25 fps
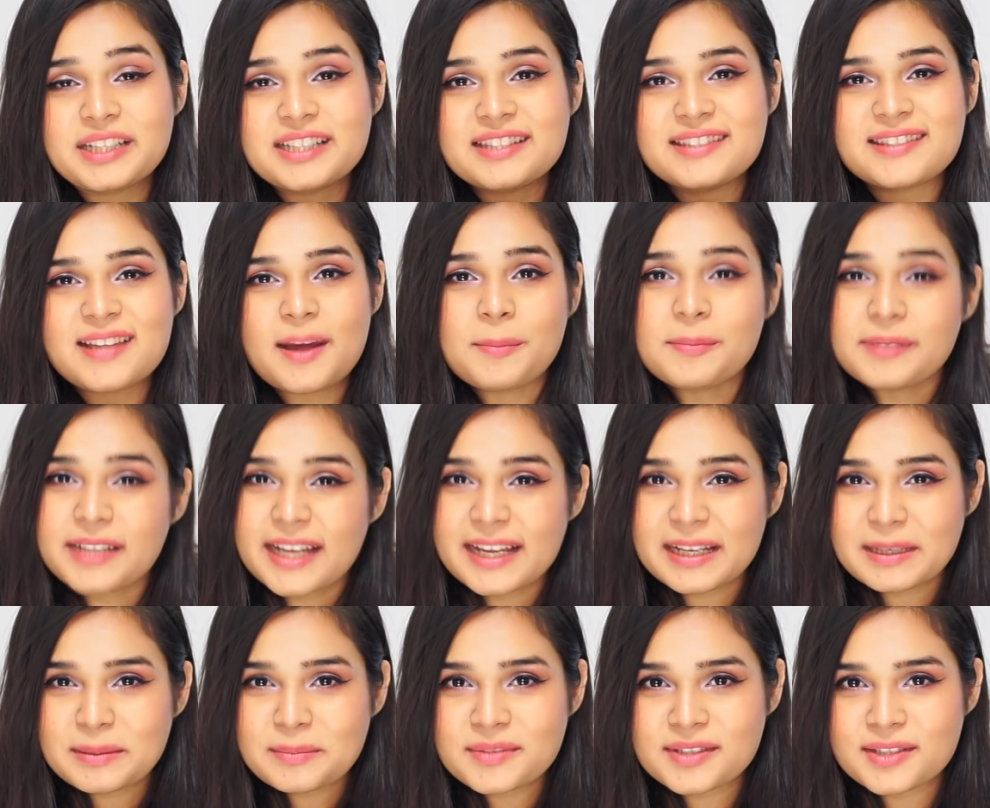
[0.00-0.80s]

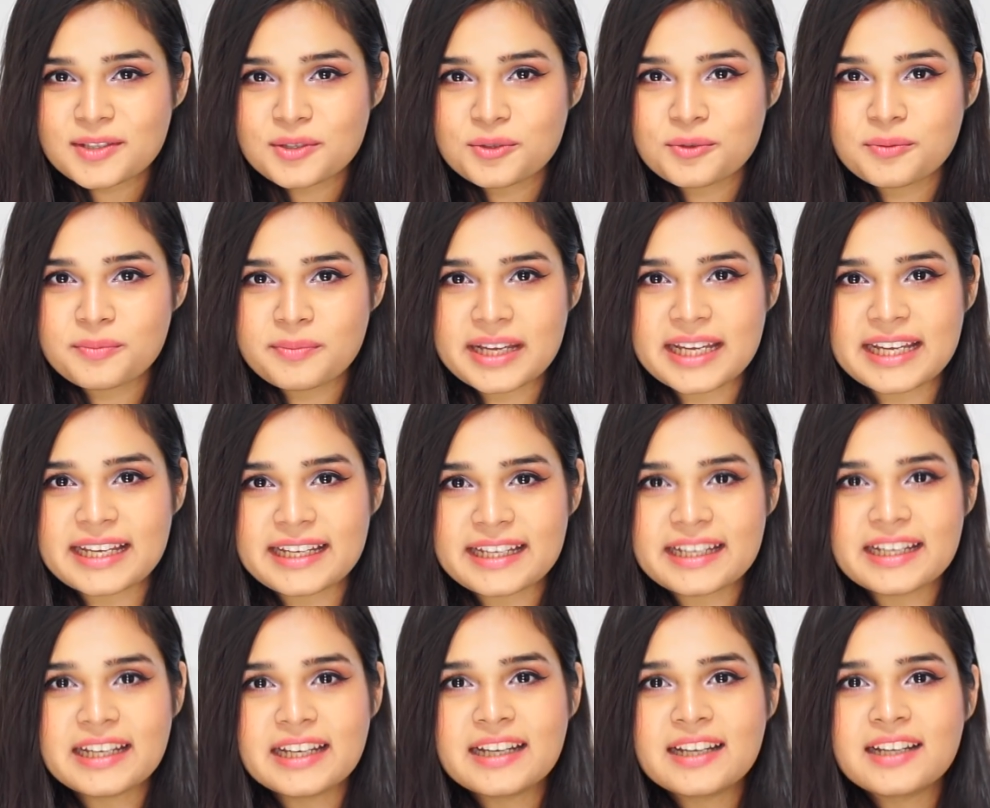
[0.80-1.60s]
Sometimes you
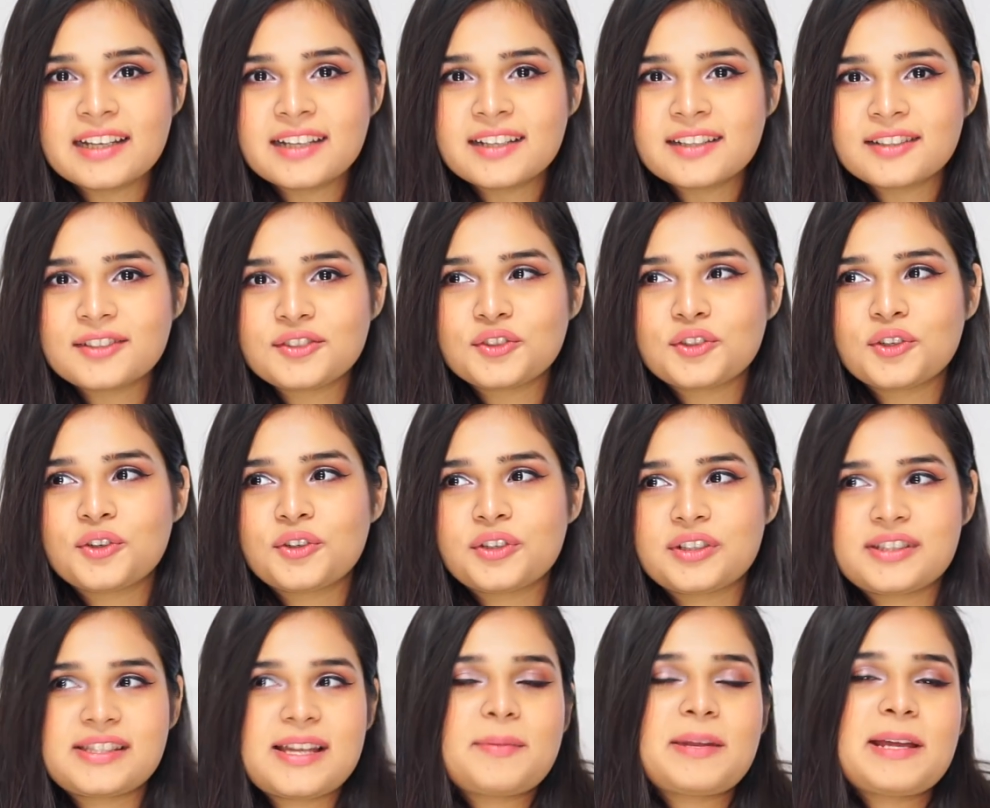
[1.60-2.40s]
may, you
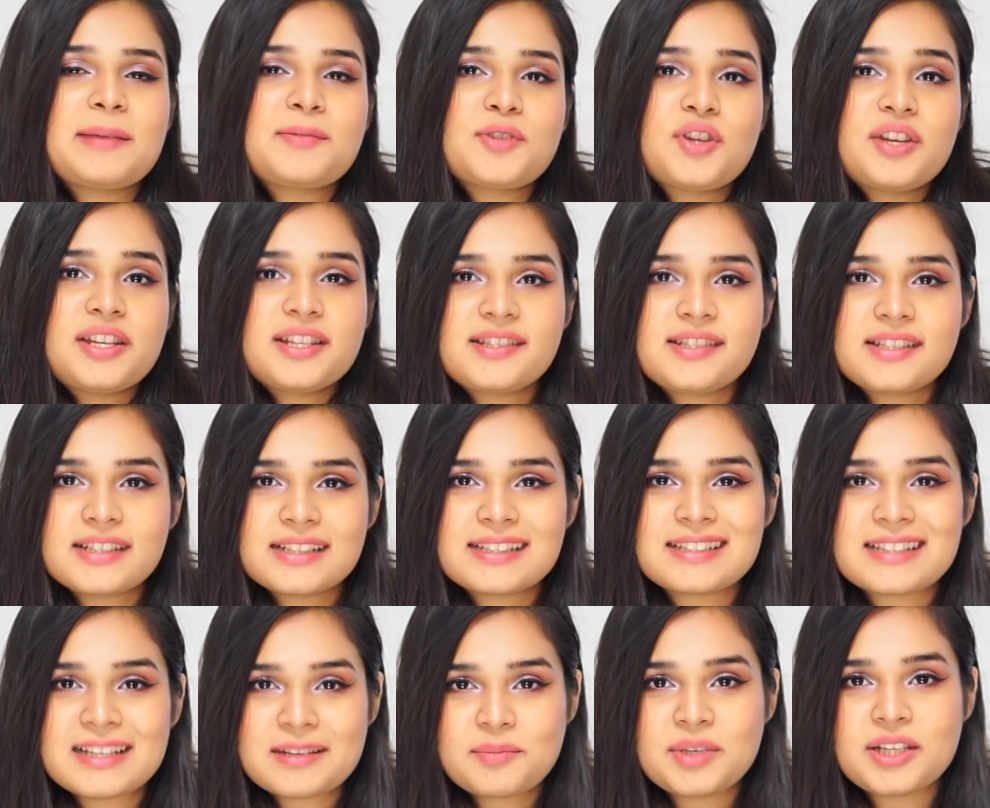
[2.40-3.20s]
know, sometimes your
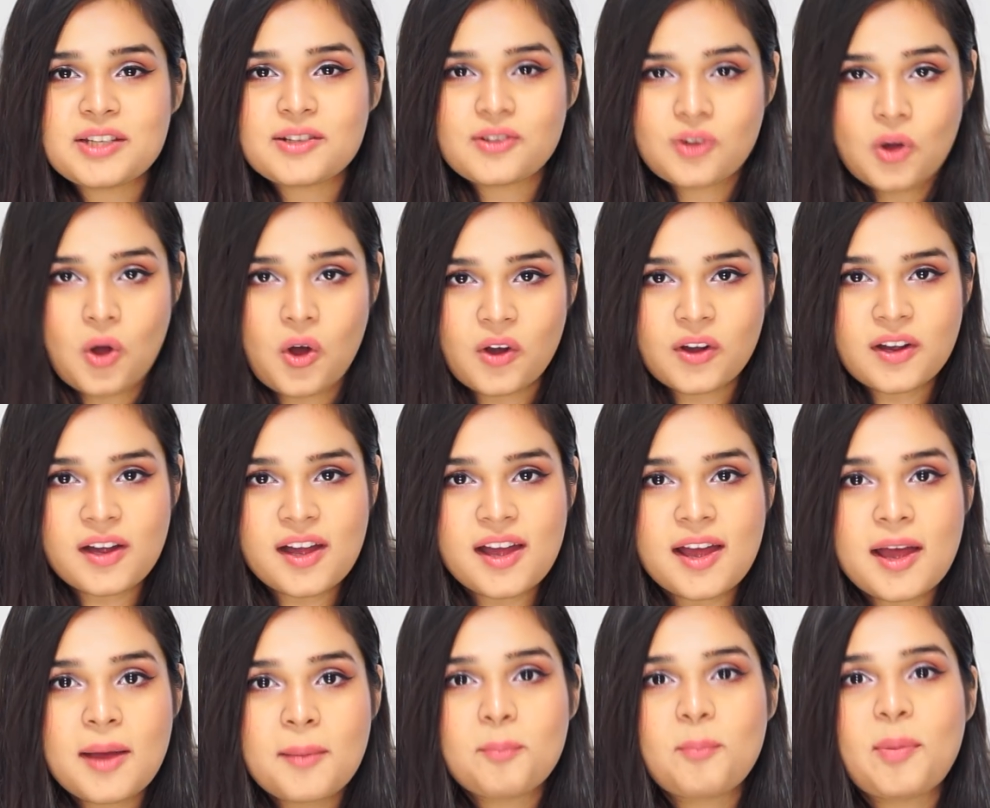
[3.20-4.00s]
instincts can be wrong,
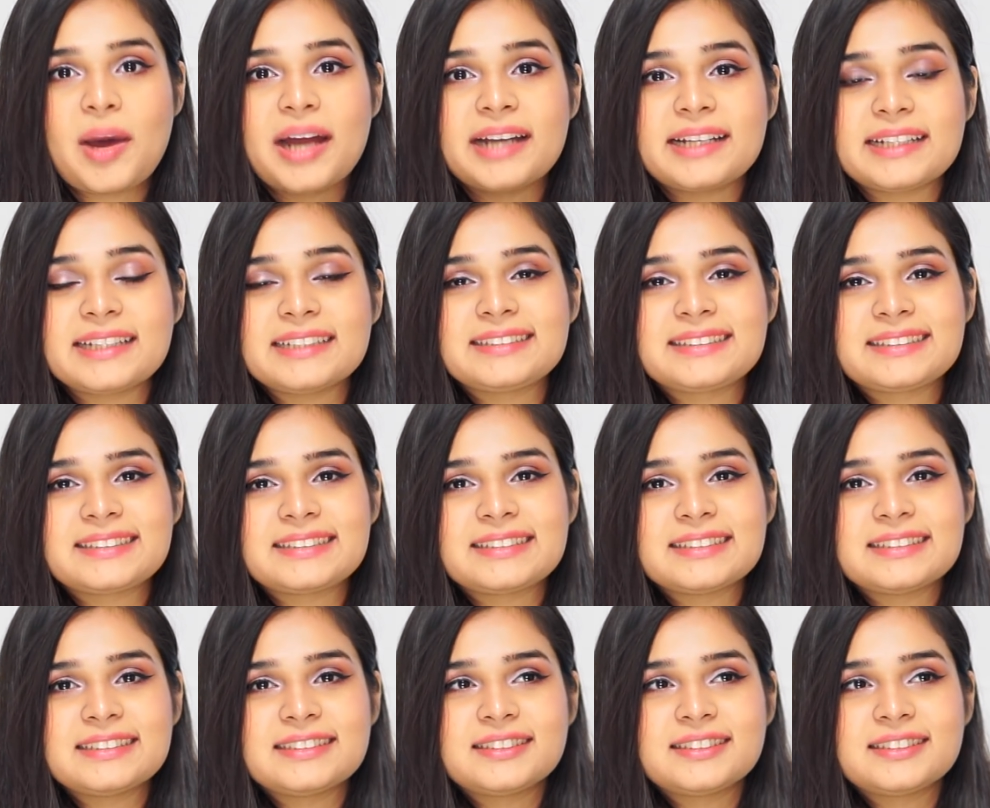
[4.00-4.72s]
but it's